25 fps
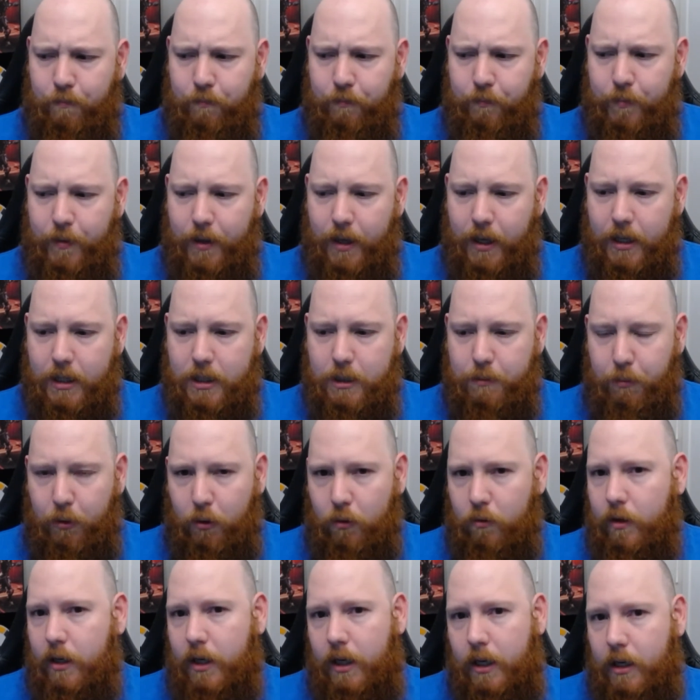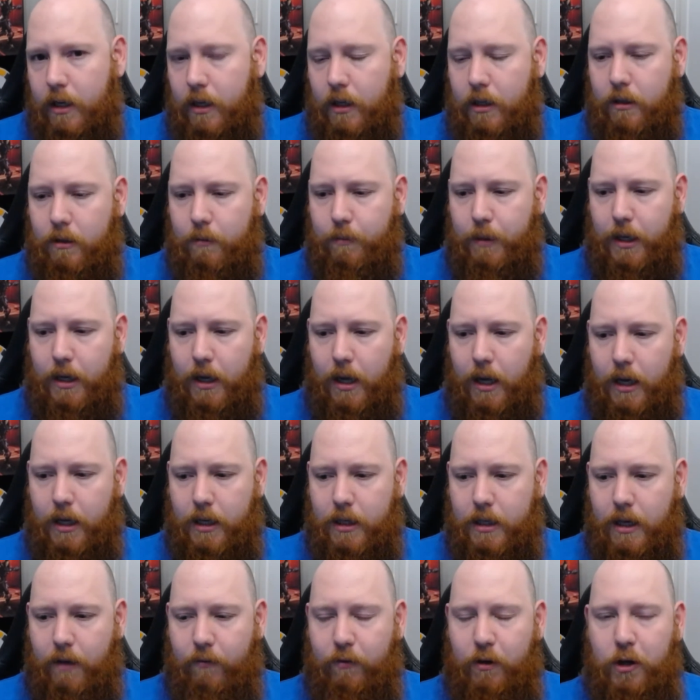exploring it a little bit
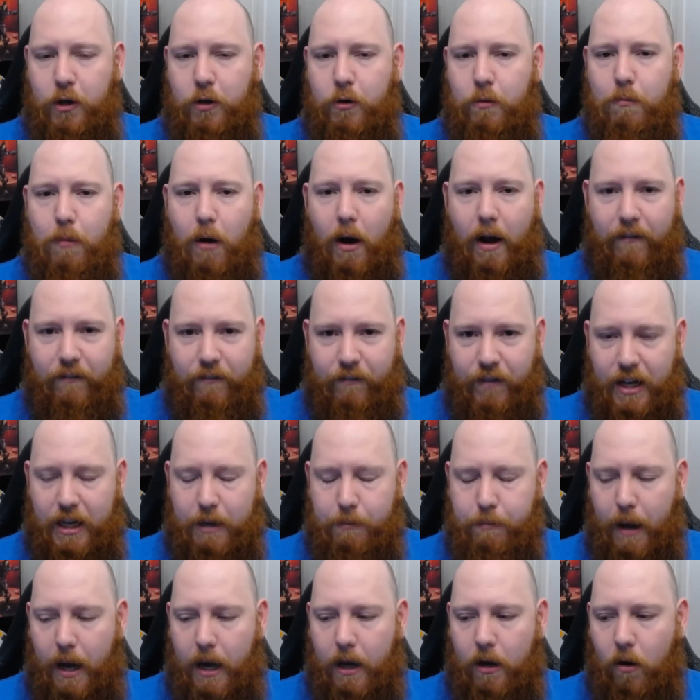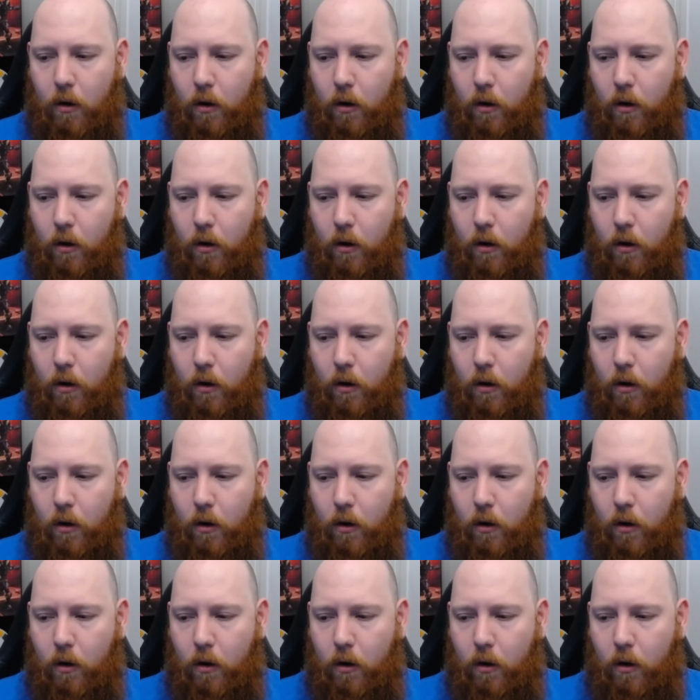and giving you my feedback